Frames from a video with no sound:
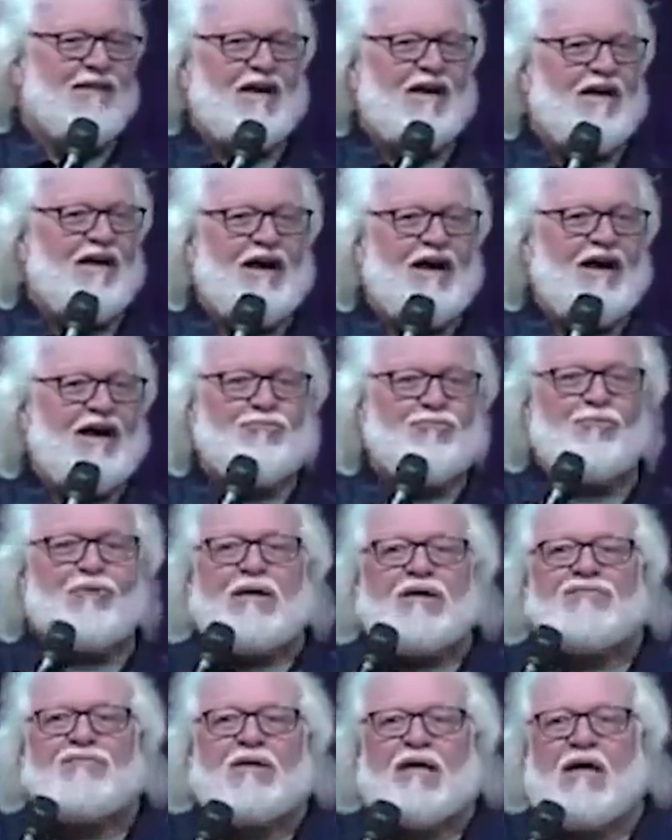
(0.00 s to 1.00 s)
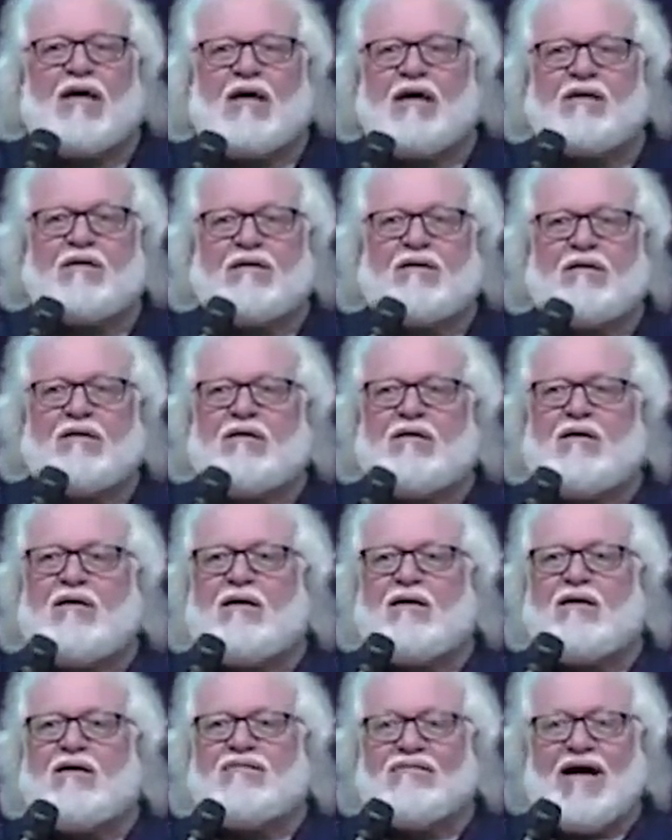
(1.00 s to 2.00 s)
Now, I've written that.
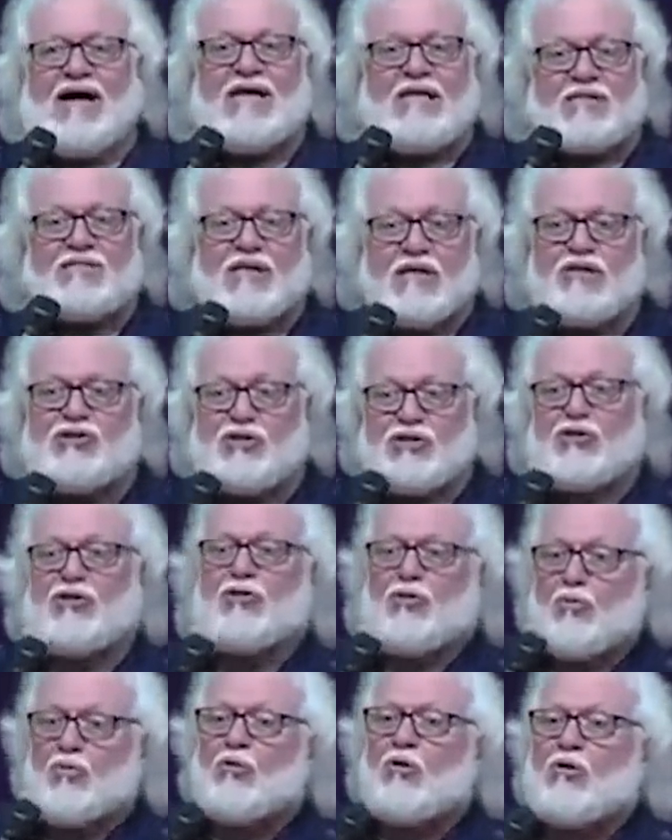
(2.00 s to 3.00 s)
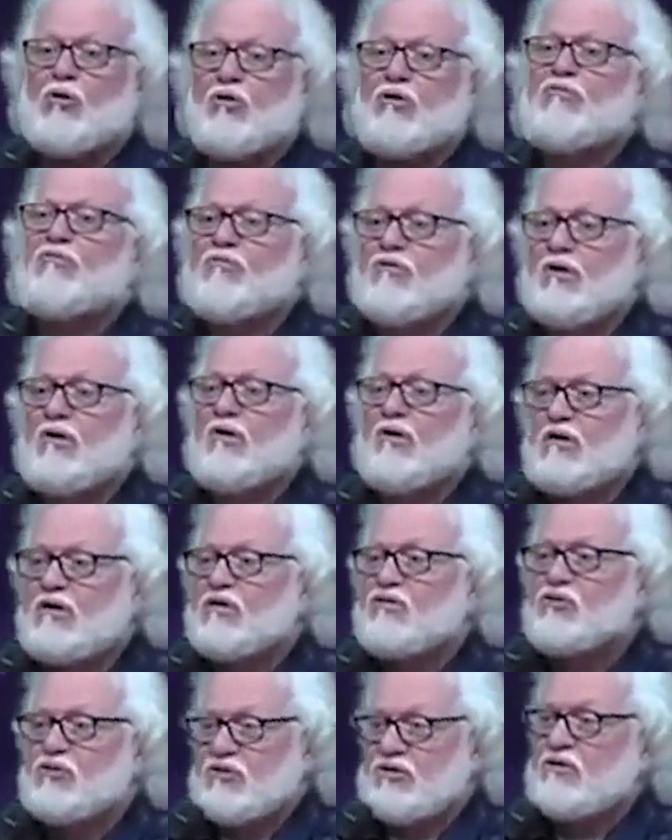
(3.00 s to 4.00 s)
That is a sure word for
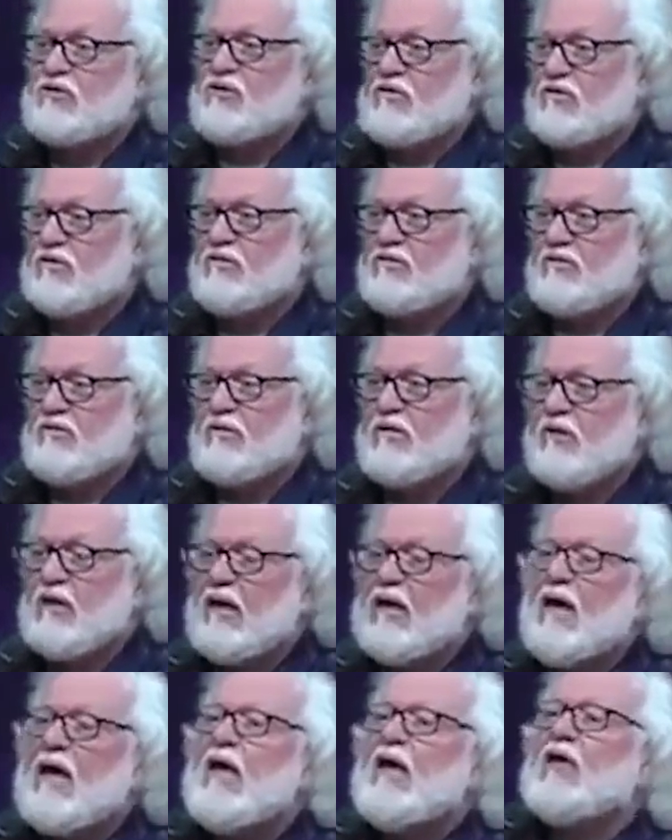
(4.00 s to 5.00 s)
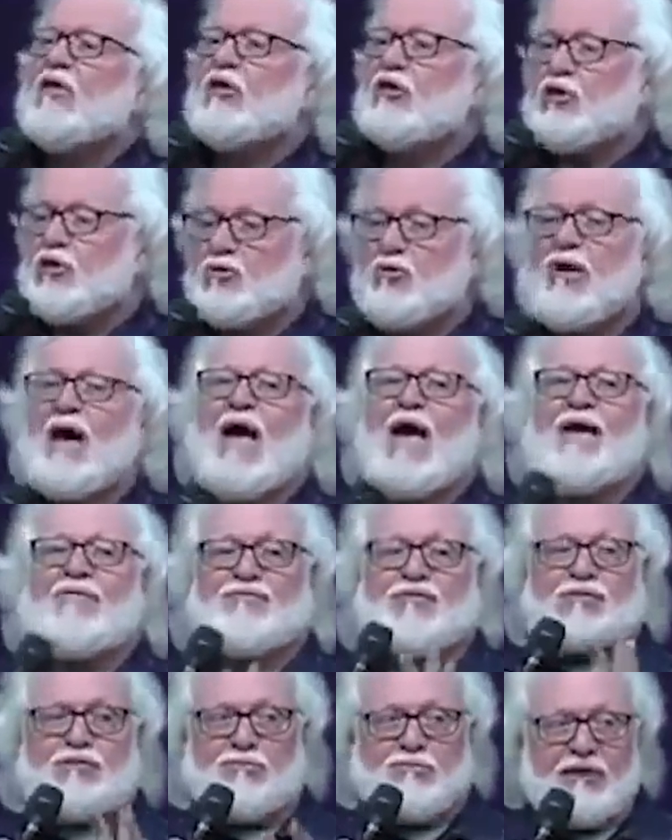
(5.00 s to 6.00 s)
us. You
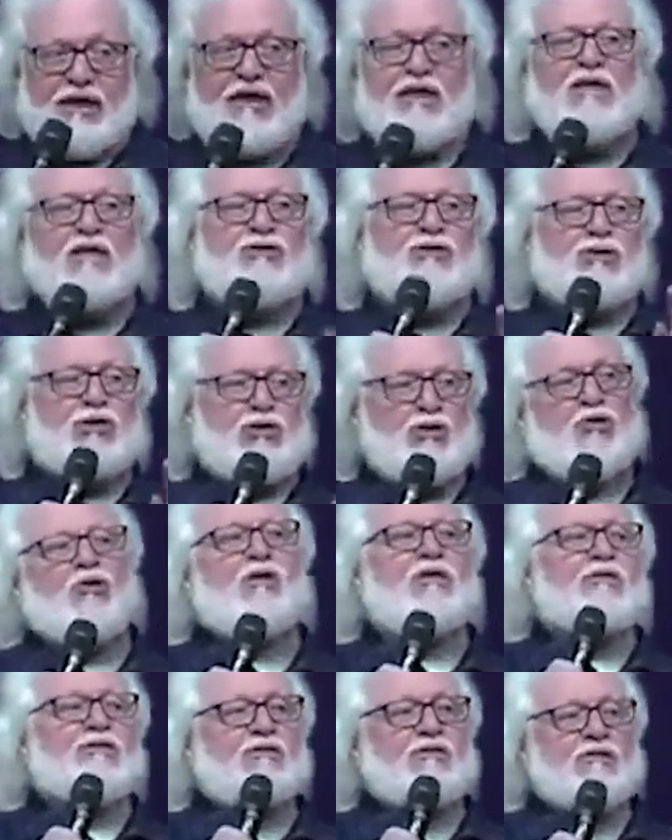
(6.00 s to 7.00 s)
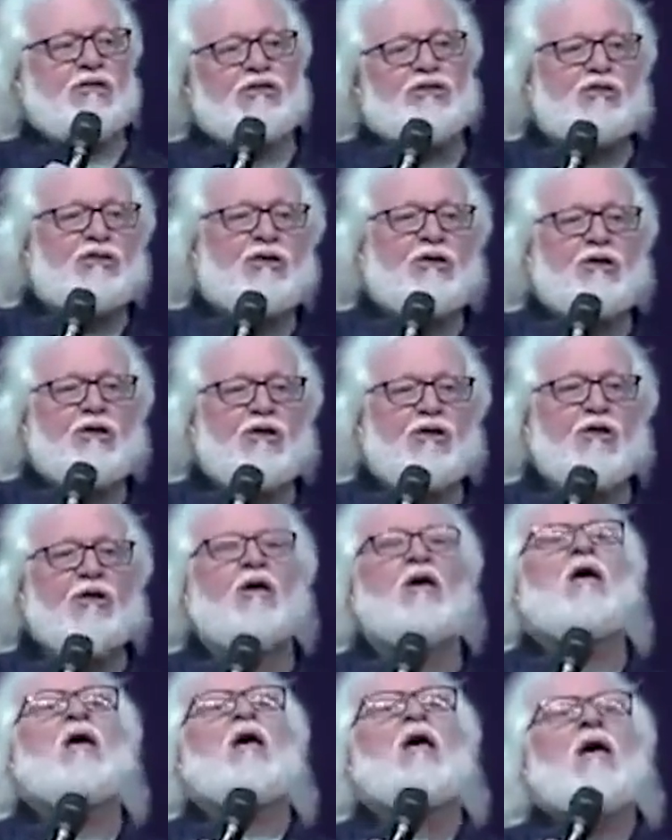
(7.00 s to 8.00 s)
have to make a choice this
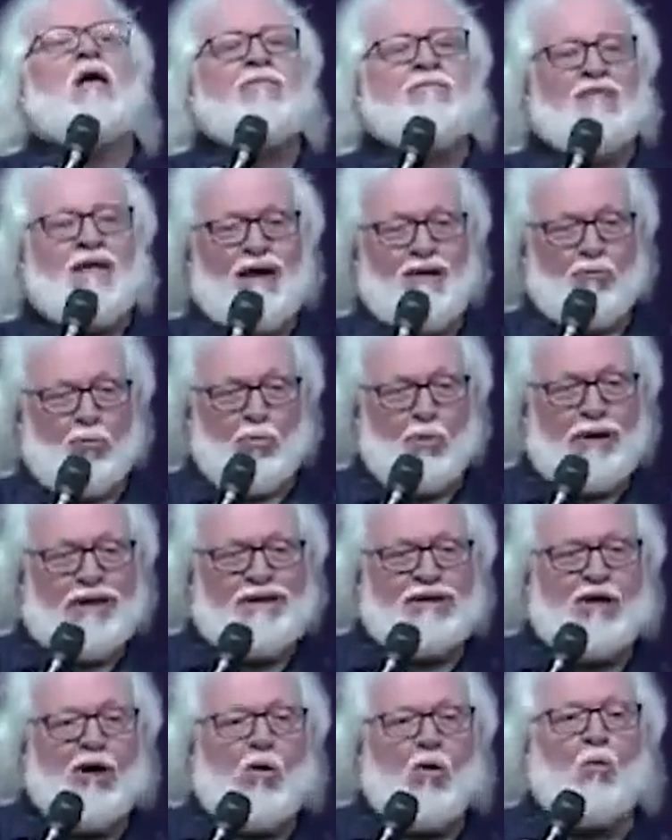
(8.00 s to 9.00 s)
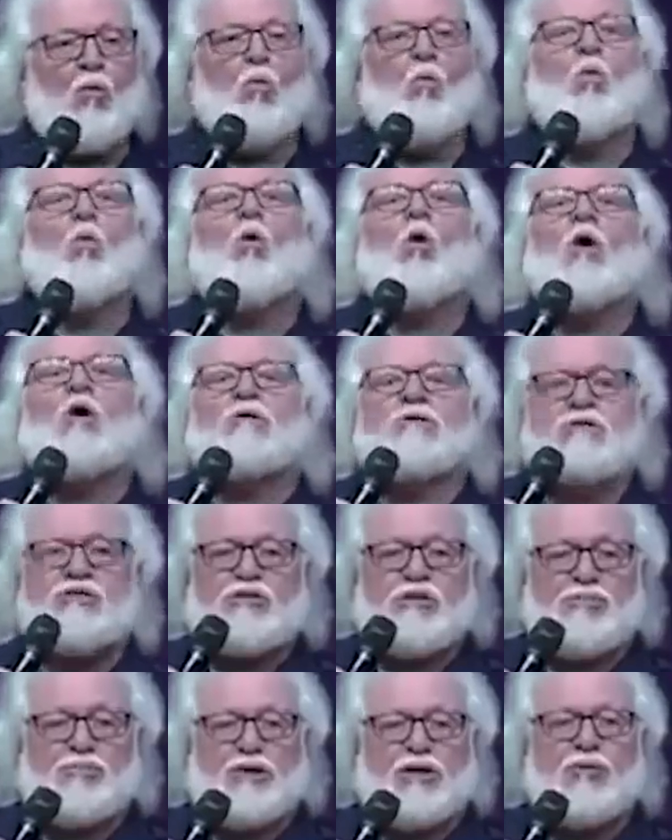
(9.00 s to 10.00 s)
year that we don't
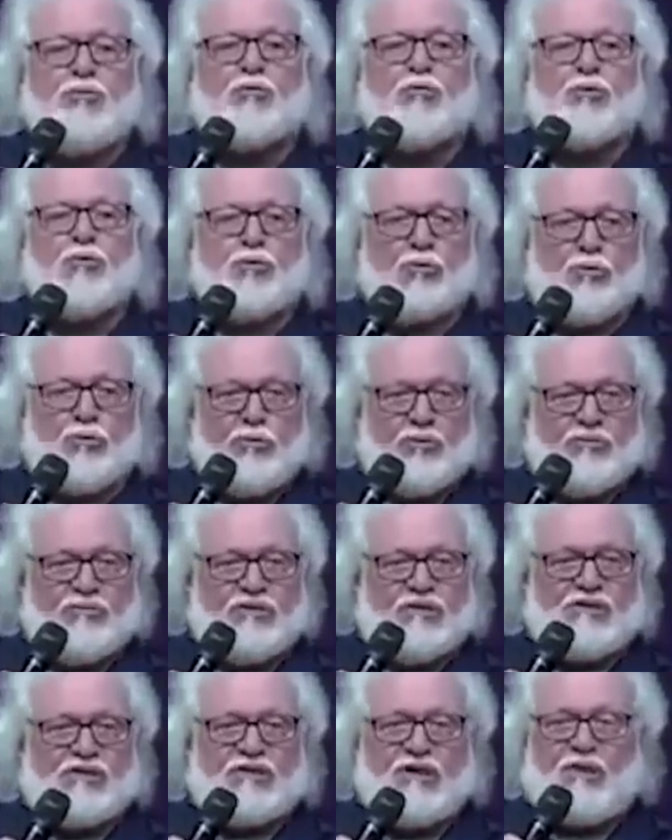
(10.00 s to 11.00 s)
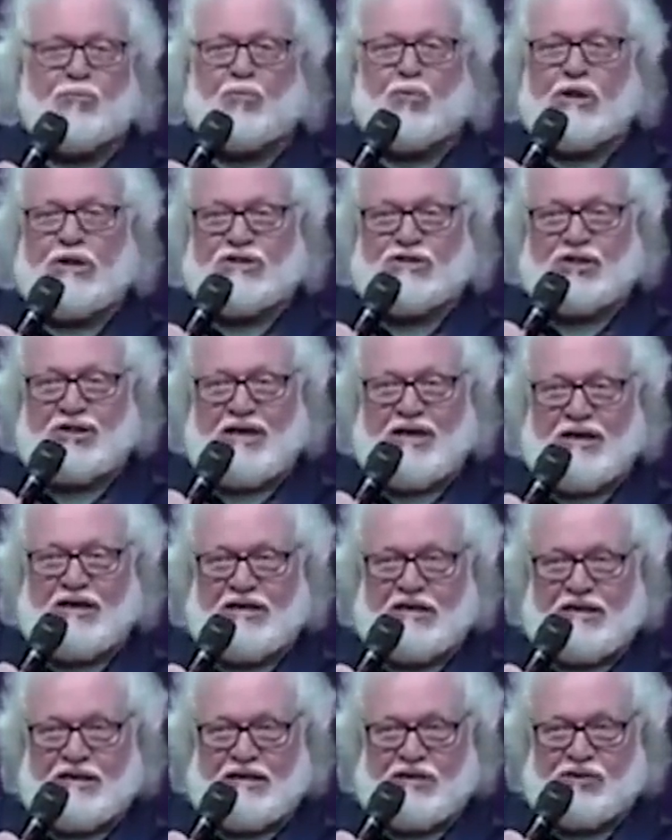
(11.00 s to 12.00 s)
want to be ruled the same way
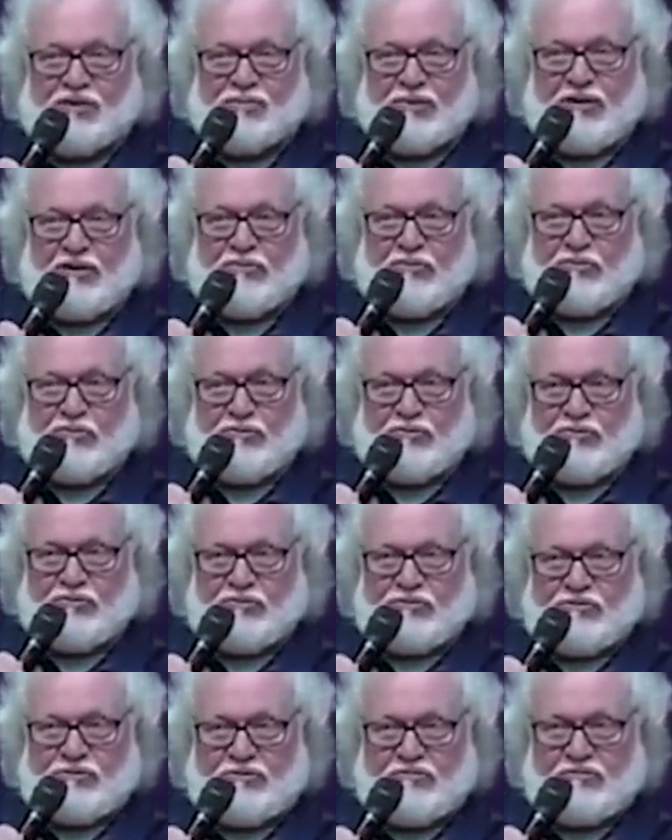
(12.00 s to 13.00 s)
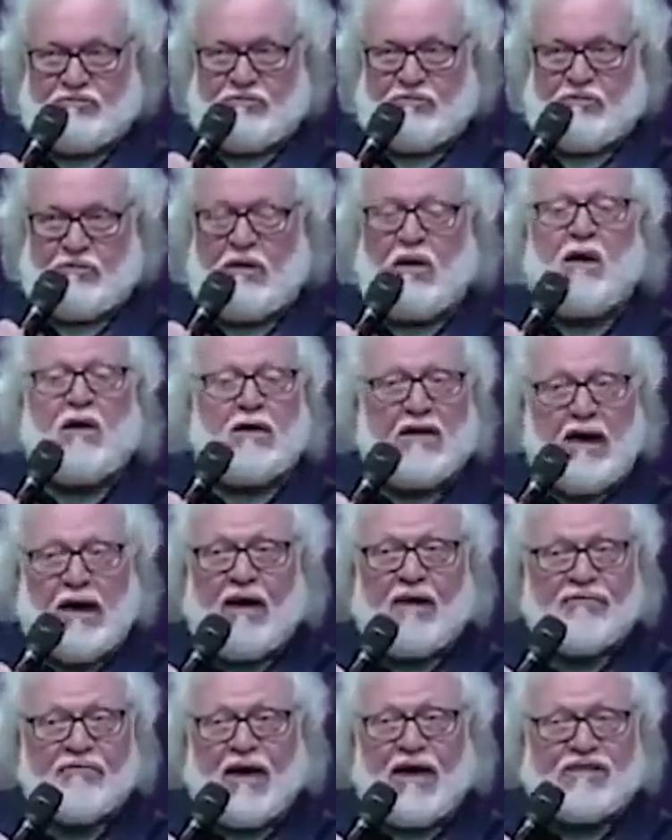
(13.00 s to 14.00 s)
China is being ruled.
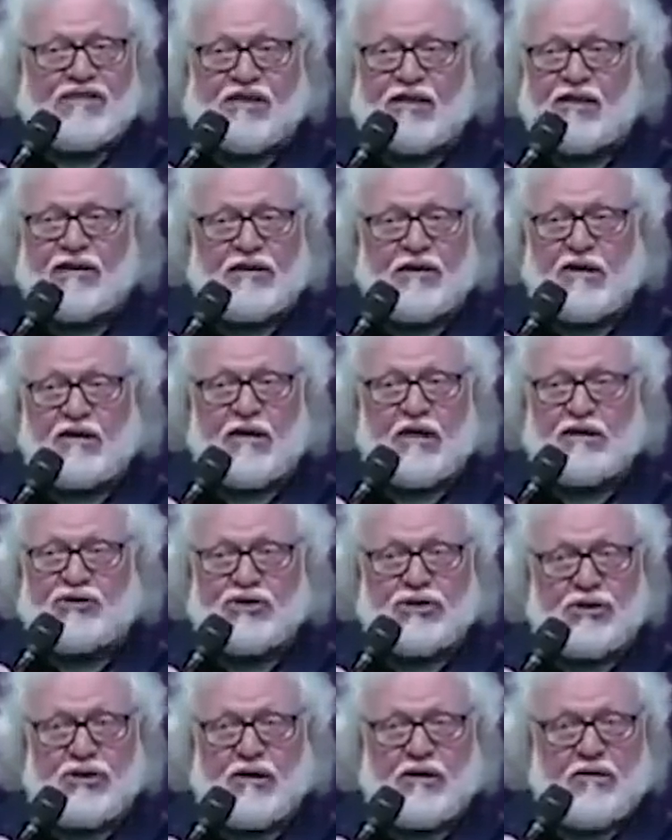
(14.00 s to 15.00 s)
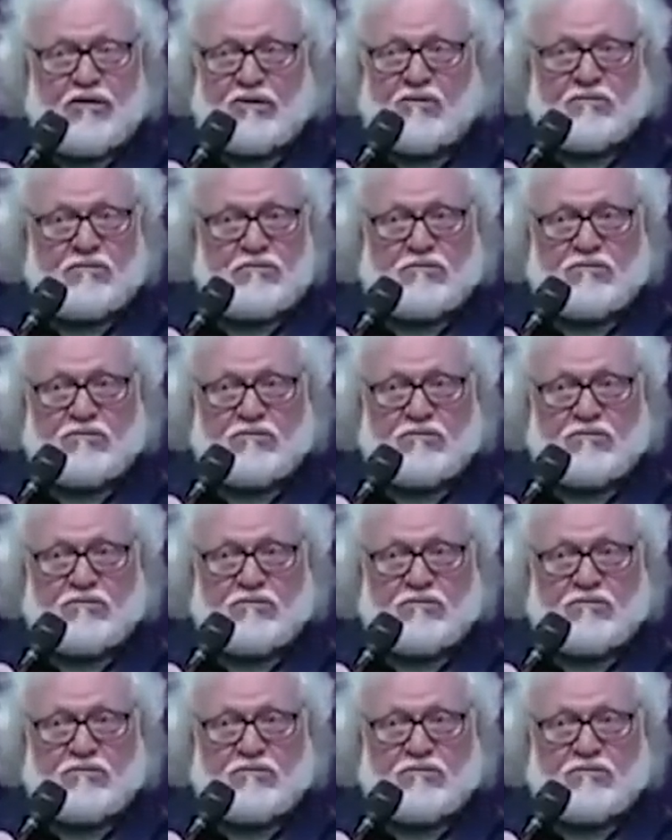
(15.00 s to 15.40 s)
Now, that's it in a nutshell.